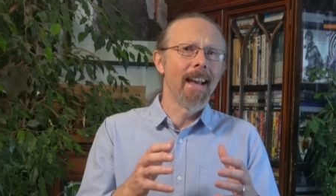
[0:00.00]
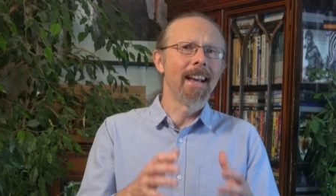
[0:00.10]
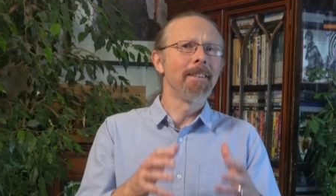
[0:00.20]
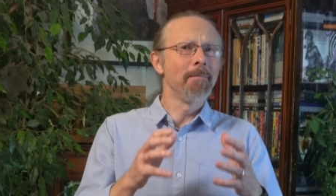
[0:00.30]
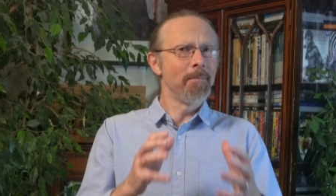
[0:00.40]

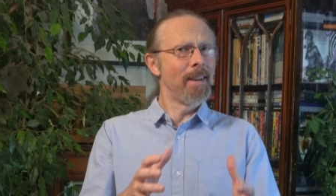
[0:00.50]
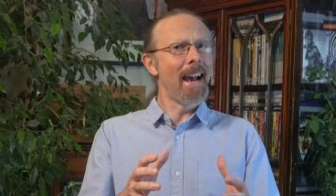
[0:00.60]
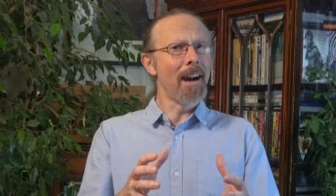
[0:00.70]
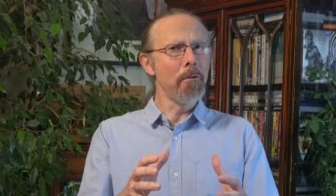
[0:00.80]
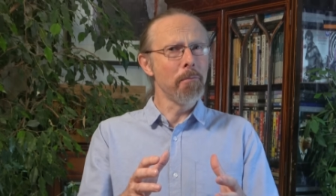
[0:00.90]
And
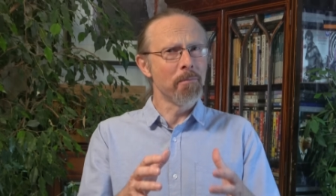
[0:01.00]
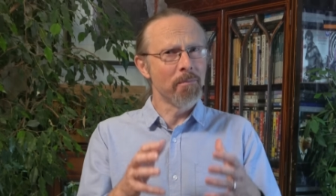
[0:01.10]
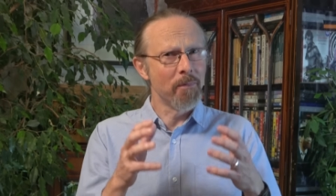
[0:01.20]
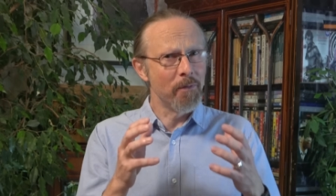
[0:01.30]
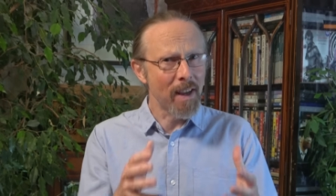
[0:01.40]
now,
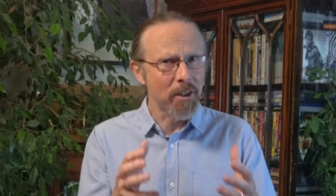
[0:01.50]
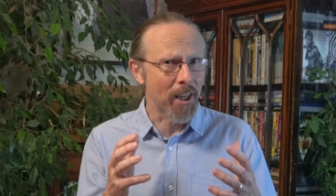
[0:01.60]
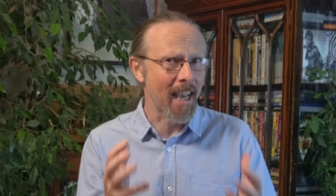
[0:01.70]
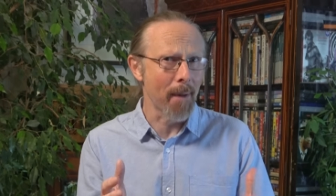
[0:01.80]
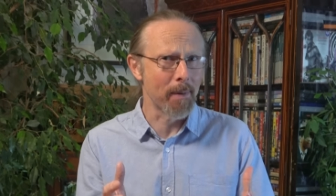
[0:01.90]
venture
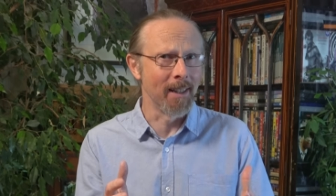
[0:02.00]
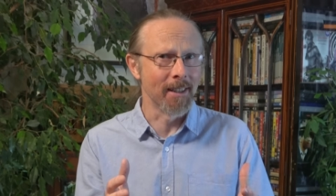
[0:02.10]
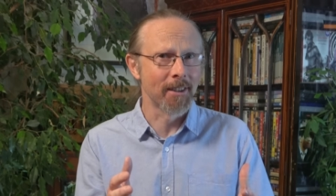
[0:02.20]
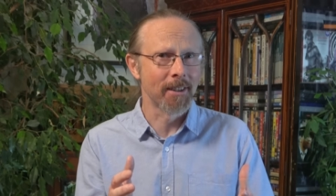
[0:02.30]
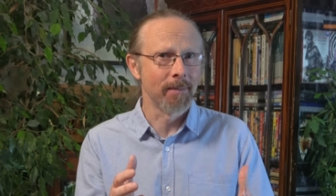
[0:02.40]

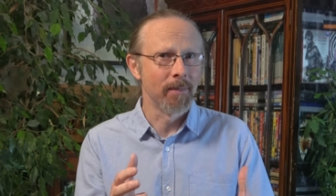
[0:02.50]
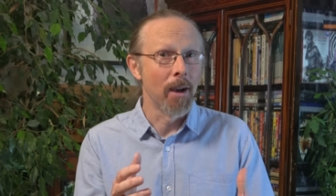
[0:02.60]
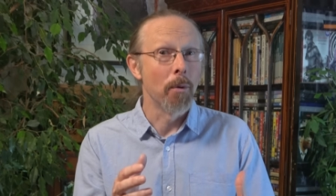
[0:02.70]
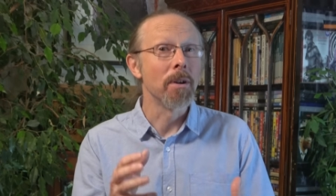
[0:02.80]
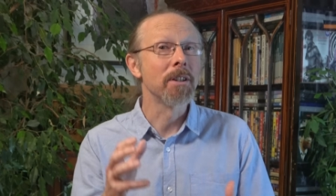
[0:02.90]
capitalists
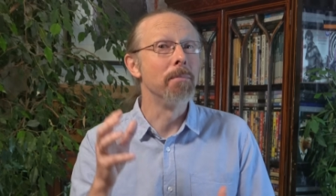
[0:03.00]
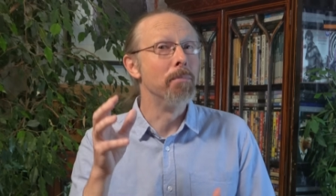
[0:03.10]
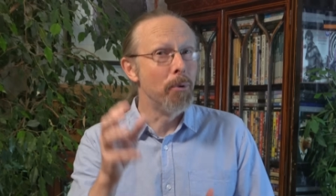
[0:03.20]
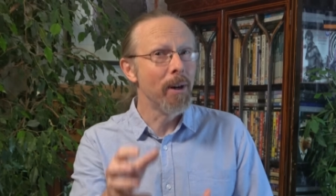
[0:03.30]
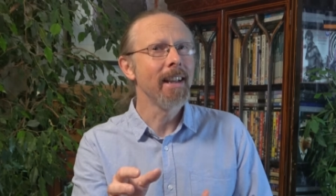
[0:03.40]
want to
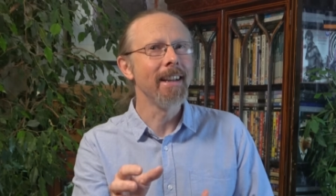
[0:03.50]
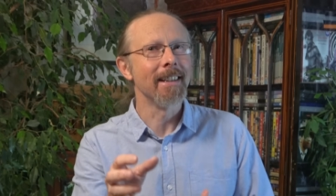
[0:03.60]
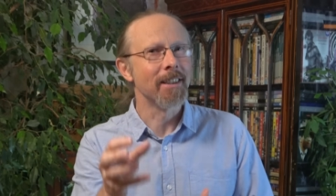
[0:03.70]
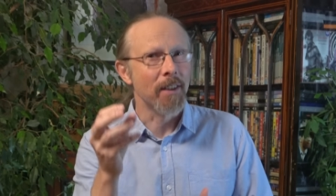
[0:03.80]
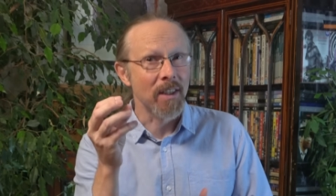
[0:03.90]
bring
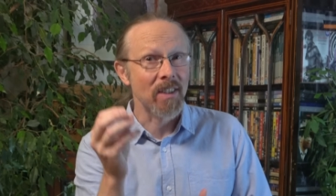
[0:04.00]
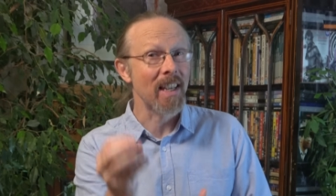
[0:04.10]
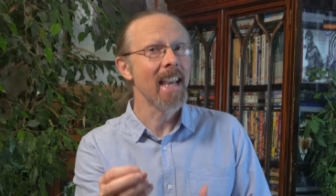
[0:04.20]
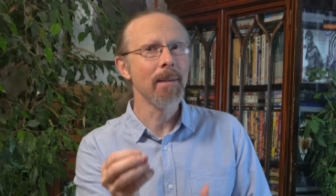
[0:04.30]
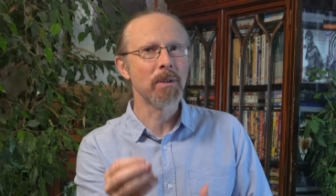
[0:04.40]
into the
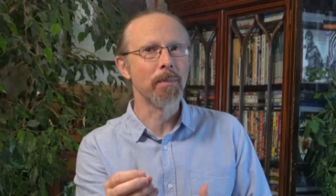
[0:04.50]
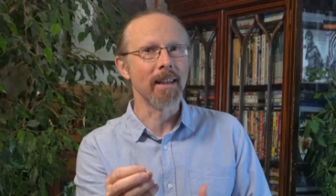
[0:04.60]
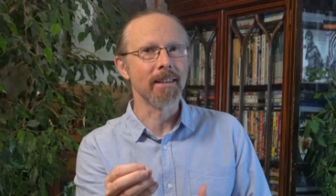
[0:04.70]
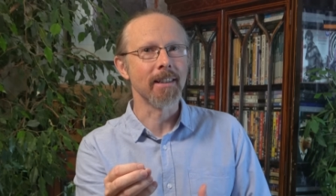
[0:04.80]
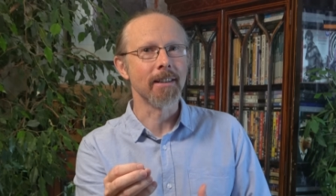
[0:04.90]
same
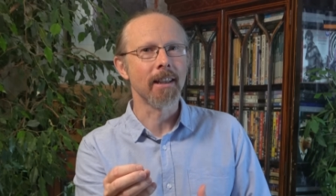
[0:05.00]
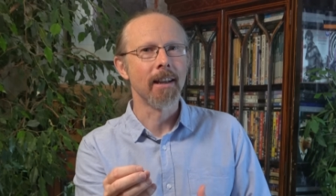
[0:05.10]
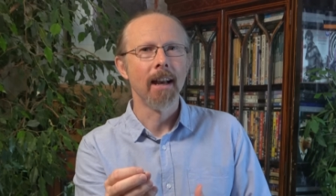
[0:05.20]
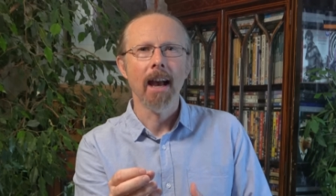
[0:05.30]
spaces